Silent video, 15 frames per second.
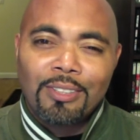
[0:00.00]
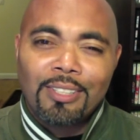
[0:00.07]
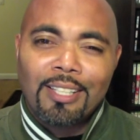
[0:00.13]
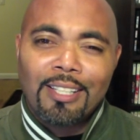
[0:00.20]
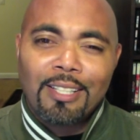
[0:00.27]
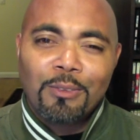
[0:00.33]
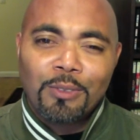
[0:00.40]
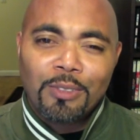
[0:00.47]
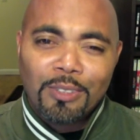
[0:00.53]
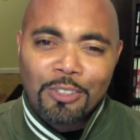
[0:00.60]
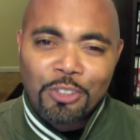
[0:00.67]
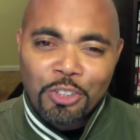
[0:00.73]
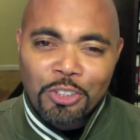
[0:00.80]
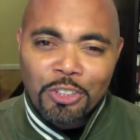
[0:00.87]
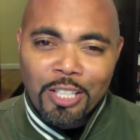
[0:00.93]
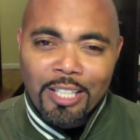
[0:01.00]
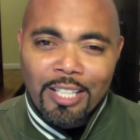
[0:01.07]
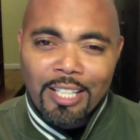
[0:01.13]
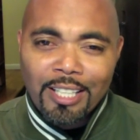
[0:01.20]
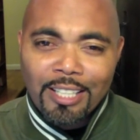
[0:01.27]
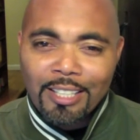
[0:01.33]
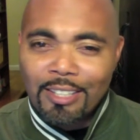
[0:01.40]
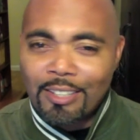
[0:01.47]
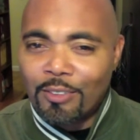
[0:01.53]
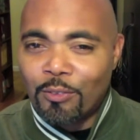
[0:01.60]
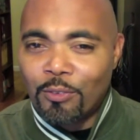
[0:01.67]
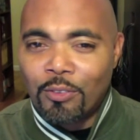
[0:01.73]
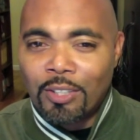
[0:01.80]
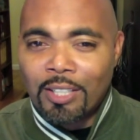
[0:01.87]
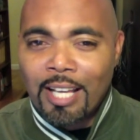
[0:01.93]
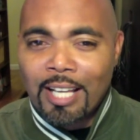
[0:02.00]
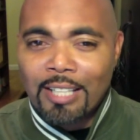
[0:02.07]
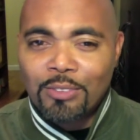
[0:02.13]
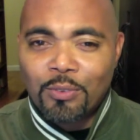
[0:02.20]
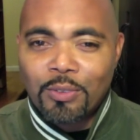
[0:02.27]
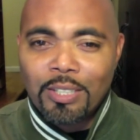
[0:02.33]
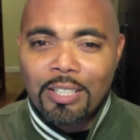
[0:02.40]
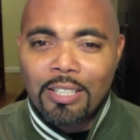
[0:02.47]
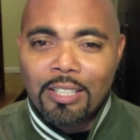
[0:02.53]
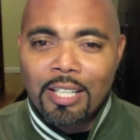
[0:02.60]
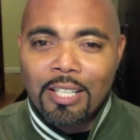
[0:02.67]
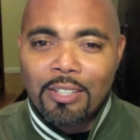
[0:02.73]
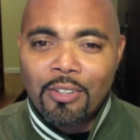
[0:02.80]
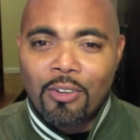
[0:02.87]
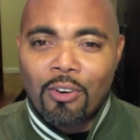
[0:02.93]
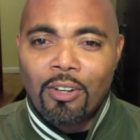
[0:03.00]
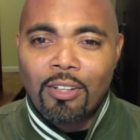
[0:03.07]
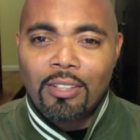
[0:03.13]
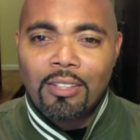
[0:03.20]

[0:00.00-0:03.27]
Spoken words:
think it was G.J. Kinney, the last one he had caught.